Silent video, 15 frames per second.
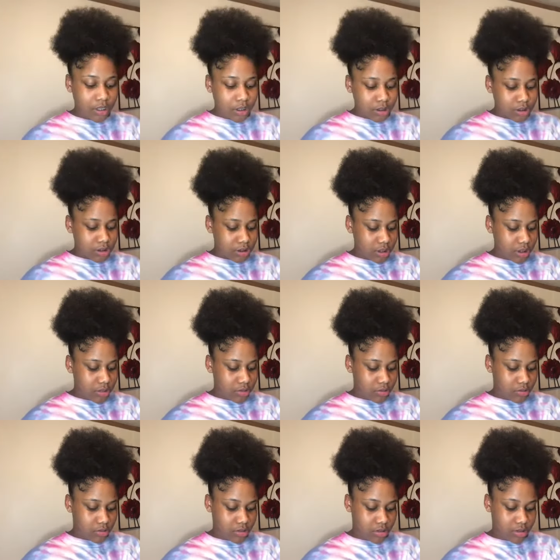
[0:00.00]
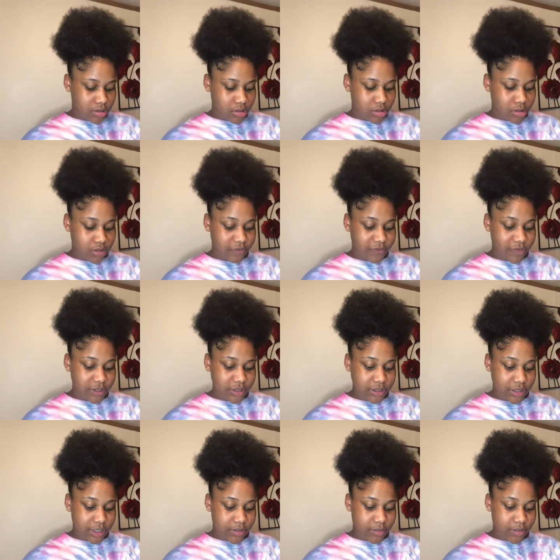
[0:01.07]
So, first
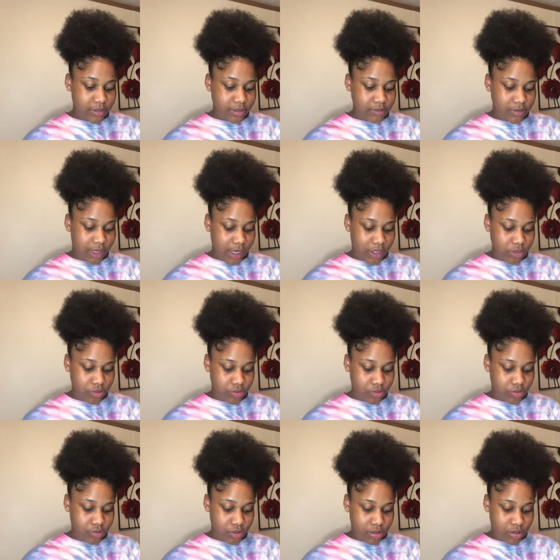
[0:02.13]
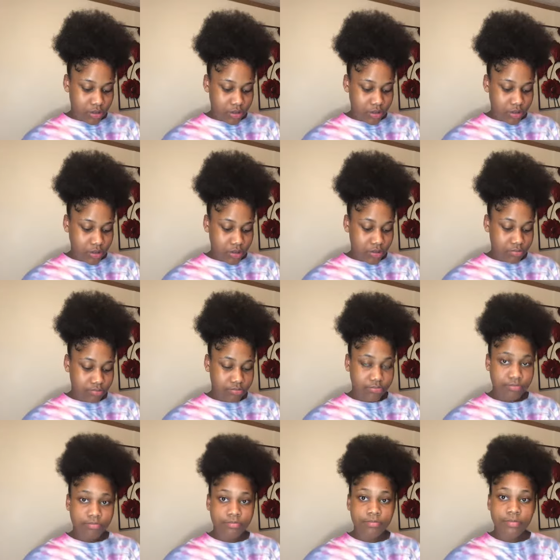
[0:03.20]
step is what I do
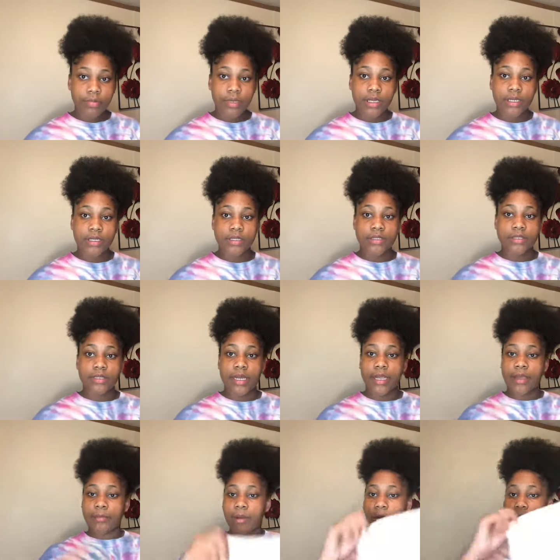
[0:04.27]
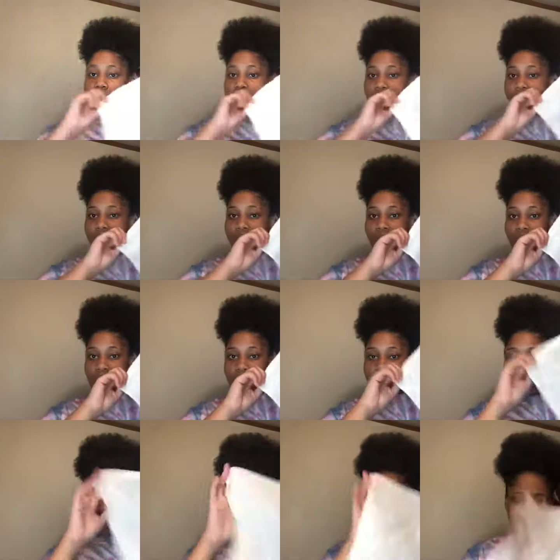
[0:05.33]
is I get my rag, of
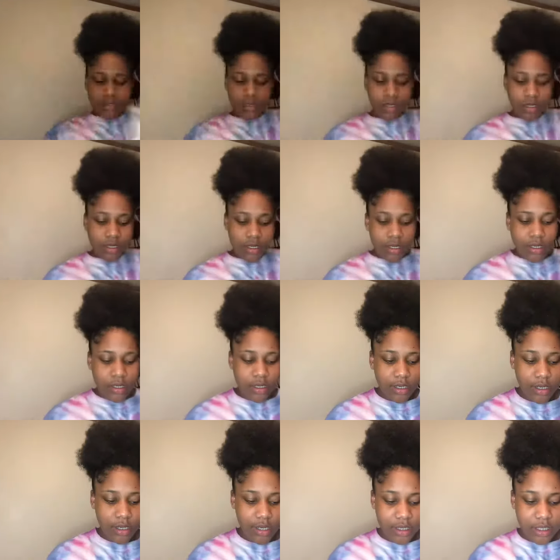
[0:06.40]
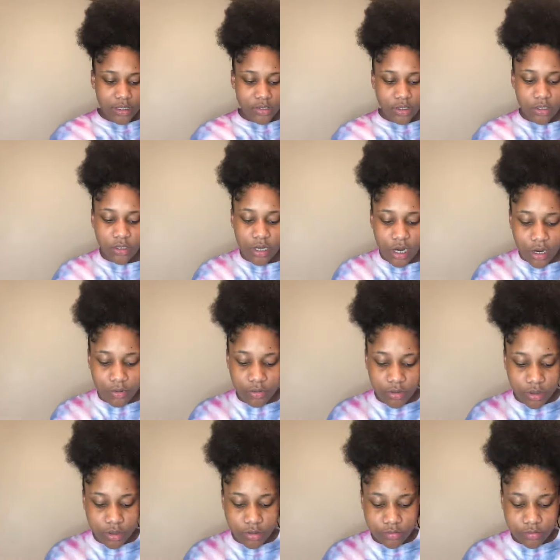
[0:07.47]
course, and I turn on the hot water,